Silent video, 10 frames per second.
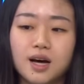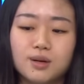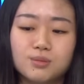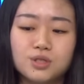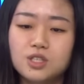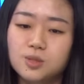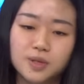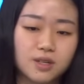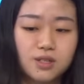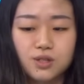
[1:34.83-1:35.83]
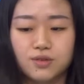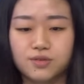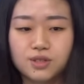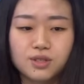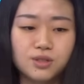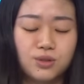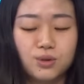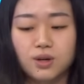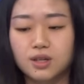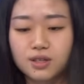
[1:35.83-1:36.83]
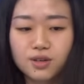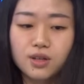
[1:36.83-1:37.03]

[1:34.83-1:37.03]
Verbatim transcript: um, just because of you know all,